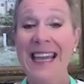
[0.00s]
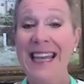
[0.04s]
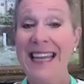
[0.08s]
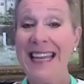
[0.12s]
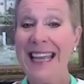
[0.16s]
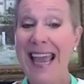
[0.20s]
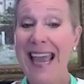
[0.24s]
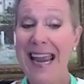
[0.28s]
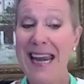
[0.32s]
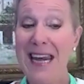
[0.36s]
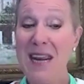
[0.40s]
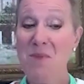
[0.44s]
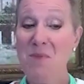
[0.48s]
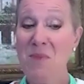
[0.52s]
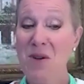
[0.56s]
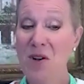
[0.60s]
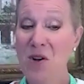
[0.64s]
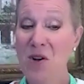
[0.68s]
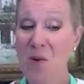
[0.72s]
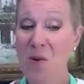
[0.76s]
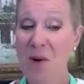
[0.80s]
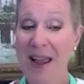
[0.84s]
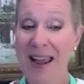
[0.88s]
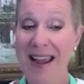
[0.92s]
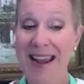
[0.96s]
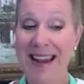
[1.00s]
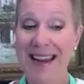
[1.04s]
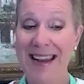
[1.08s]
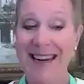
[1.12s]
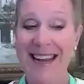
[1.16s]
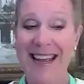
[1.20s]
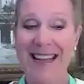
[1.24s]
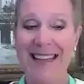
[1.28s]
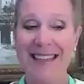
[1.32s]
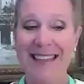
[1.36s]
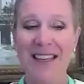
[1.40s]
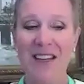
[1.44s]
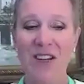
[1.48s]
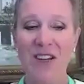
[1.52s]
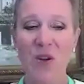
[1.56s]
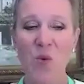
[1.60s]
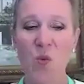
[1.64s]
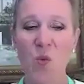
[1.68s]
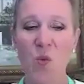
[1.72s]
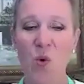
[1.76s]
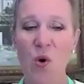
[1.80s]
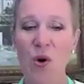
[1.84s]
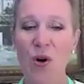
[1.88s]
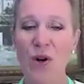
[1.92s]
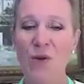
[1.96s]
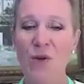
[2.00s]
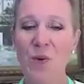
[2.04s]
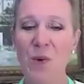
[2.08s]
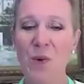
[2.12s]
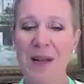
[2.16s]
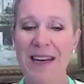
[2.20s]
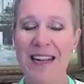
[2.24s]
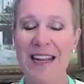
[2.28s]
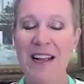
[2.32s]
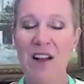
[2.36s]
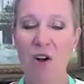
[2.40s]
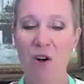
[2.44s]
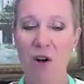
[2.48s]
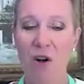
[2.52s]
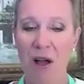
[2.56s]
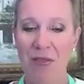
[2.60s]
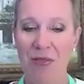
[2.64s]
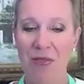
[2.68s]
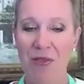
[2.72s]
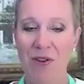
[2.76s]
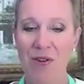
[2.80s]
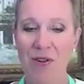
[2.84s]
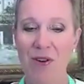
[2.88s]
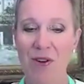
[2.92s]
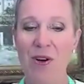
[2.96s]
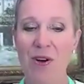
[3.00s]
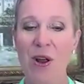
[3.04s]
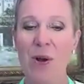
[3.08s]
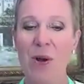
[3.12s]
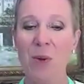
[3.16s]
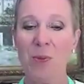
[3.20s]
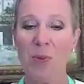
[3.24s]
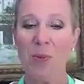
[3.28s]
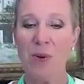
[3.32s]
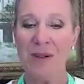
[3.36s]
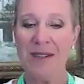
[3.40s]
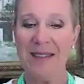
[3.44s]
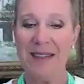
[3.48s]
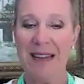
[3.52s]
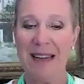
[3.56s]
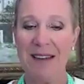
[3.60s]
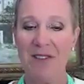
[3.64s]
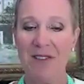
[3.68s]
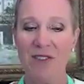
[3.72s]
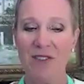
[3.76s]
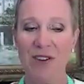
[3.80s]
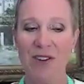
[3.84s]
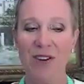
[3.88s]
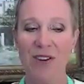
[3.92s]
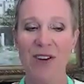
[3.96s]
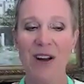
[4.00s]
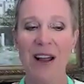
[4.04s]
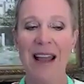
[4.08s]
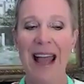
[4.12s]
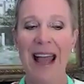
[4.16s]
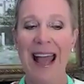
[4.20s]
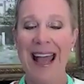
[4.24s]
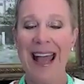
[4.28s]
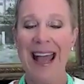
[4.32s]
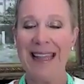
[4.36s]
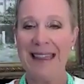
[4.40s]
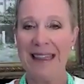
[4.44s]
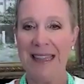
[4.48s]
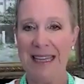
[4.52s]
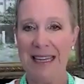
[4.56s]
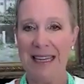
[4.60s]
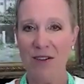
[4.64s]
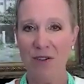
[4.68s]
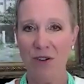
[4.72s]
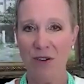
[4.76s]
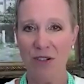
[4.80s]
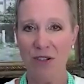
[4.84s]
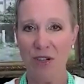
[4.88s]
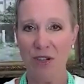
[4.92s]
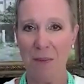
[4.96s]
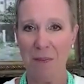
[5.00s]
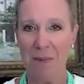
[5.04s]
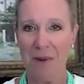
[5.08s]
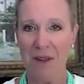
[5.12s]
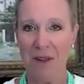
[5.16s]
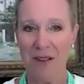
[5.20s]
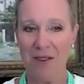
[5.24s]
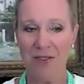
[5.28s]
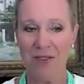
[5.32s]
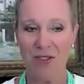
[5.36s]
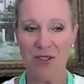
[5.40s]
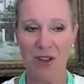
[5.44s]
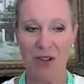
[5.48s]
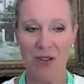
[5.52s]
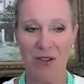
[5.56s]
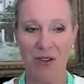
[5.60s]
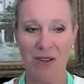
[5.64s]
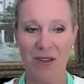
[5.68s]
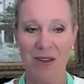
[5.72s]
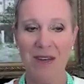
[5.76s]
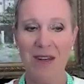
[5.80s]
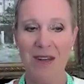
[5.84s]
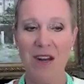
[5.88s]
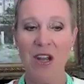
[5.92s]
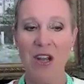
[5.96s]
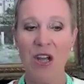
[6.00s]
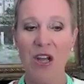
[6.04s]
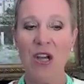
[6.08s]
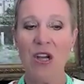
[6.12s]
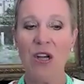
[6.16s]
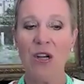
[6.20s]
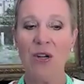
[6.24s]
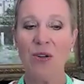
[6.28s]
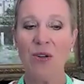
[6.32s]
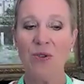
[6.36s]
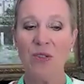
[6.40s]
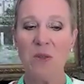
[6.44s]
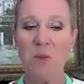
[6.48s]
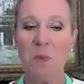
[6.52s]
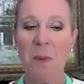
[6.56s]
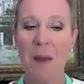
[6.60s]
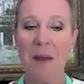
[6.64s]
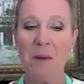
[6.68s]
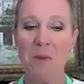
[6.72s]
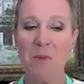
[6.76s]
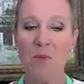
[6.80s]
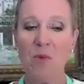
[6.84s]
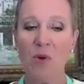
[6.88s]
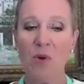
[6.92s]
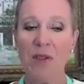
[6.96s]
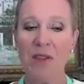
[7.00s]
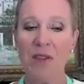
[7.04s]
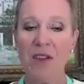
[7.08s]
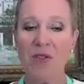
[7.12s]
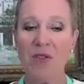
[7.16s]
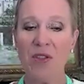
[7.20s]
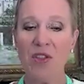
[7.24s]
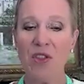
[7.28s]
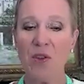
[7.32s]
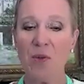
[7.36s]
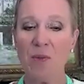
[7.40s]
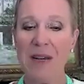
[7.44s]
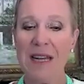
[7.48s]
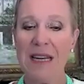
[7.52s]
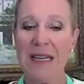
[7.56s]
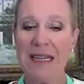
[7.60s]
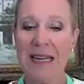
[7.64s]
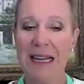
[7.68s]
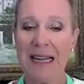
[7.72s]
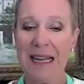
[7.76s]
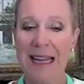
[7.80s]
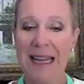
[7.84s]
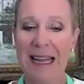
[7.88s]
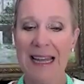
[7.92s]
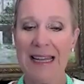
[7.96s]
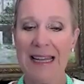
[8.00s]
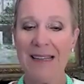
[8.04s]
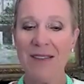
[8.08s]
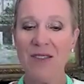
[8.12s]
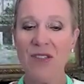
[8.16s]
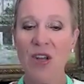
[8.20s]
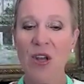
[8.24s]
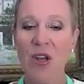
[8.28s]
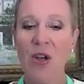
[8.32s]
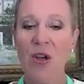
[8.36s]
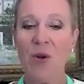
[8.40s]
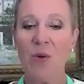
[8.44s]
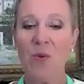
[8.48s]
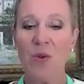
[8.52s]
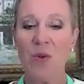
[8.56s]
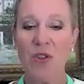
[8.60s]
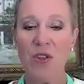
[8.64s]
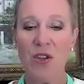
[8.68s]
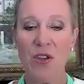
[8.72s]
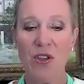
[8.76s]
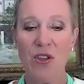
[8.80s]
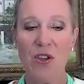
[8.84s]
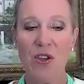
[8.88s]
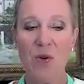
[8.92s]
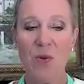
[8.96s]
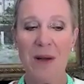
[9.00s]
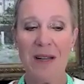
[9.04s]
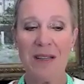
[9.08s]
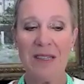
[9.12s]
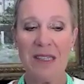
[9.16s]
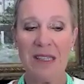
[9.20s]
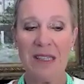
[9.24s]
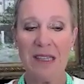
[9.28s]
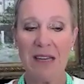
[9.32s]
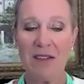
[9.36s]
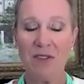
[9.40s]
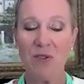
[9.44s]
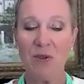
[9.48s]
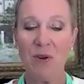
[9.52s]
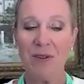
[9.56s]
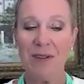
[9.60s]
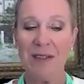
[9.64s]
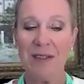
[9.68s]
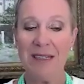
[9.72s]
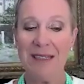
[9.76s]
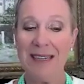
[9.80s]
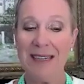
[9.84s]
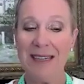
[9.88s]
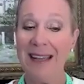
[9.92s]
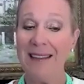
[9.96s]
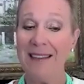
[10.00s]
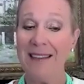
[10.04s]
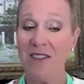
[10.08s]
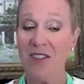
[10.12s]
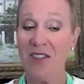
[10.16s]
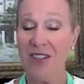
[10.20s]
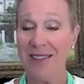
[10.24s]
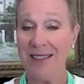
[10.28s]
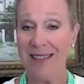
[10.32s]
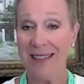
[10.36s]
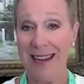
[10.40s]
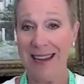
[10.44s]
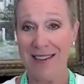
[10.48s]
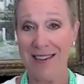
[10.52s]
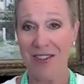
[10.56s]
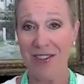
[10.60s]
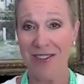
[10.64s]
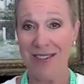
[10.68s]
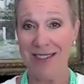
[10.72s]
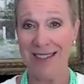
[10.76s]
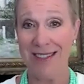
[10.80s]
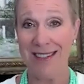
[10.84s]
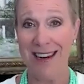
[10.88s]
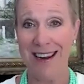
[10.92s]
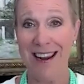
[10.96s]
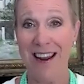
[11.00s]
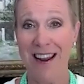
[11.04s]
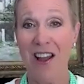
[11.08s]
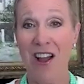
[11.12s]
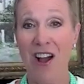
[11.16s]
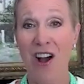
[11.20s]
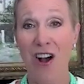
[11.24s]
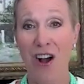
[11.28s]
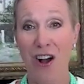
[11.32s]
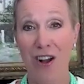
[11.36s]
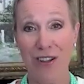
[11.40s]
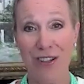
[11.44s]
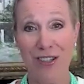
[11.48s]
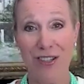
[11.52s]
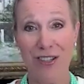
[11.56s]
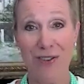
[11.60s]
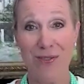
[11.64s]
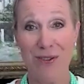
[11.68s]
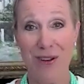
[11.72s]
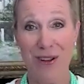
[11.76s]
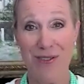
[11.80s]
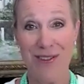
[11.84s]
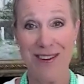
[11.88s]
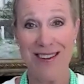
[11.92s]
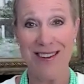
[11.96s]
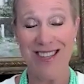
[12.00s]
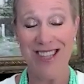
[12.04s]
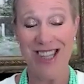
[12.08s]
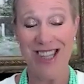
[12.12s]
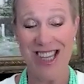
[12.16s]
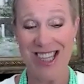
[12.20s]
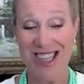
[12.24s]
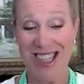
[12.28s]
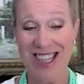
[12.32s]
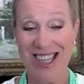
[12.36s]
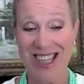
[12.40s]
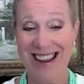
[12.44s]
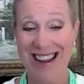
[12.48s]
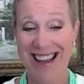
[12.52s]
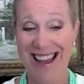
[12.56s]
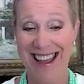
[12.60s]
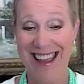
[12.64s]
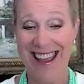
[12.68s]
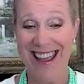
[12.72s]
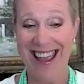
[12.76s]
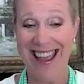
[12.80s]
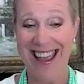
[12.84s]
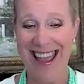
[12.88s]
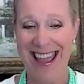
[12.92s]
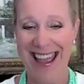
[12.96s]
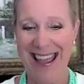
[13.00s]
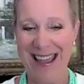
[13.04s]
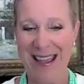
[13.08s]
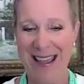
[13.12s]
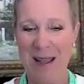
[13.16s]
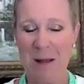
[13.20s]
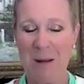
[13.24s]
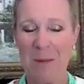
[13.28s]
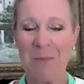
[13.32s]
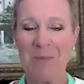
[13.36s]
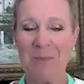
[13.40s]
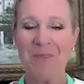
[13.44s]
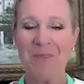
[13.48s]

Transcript: Katy McQuaid is an award-winning author, presenter, and leadership consultant who spent more than 3 decades with the U.S. Central Intelligence Agency, also known as the CIA,